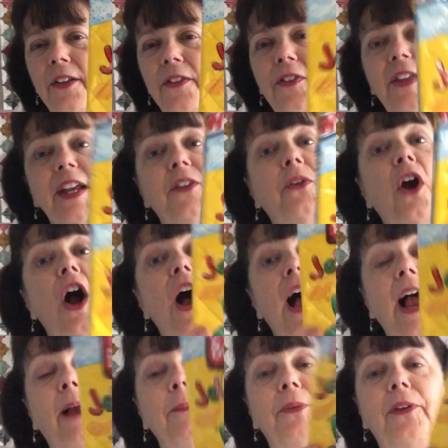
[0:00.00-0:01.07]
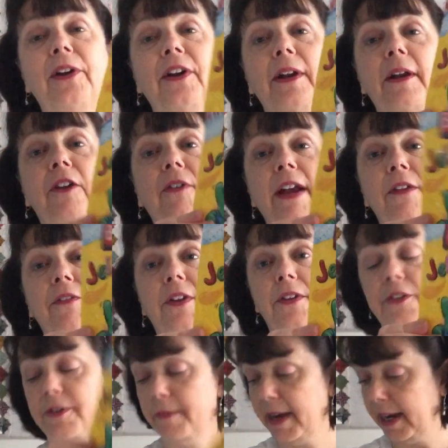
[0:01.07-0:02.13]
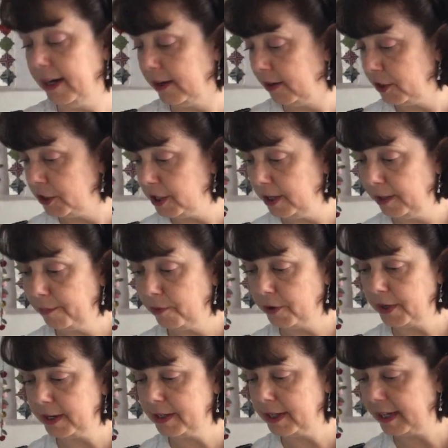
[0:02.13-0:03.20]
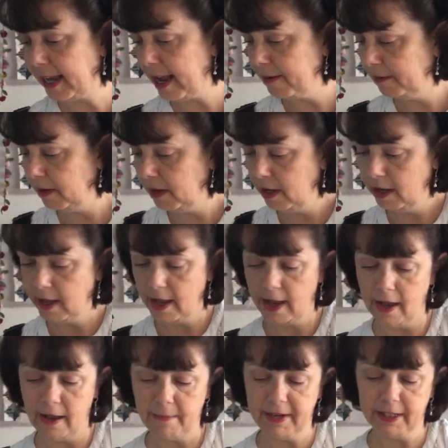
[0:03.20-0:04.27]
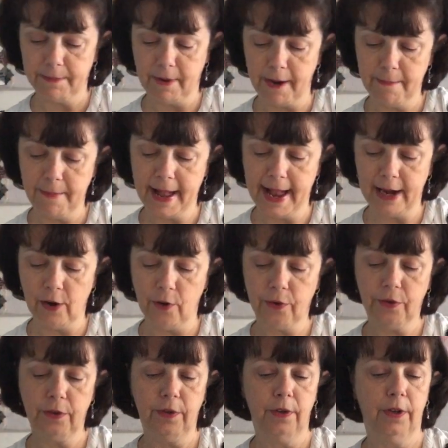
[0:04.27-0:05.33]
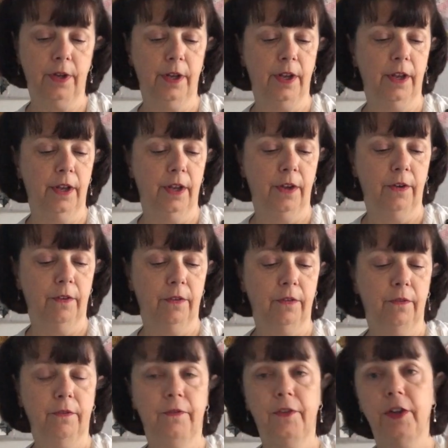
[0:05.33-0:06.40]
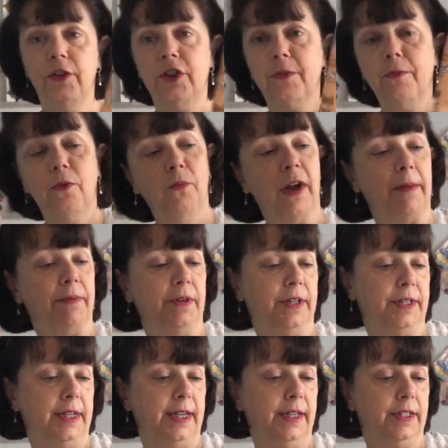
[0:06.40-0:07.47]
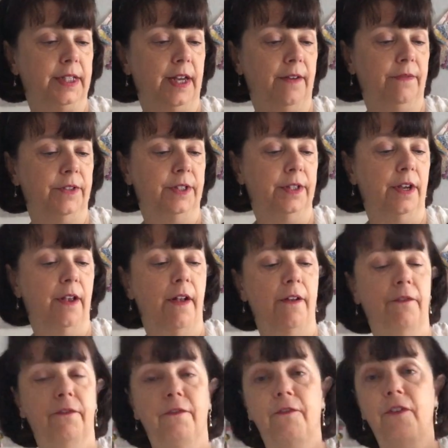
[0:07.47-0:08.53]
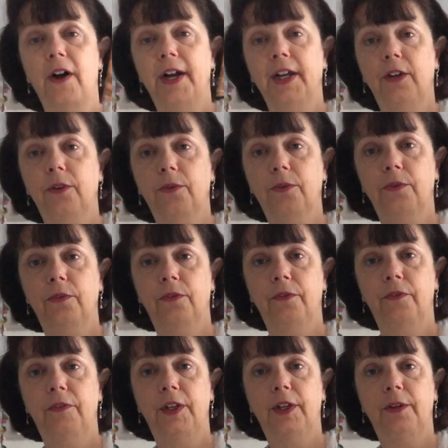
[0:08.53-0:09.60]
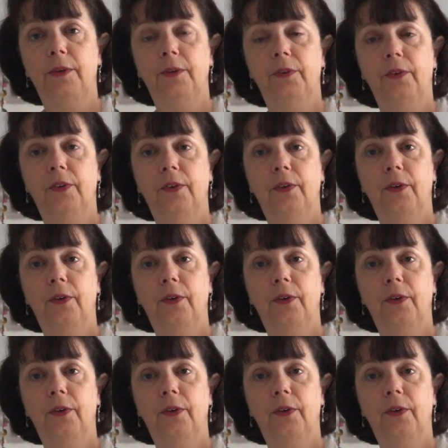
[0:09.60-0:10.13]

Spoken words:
These are absolutely great fun to make. I'll show you the product again. It's by Pellon, Fusible Web and Adhesives, Vinyl Fuse.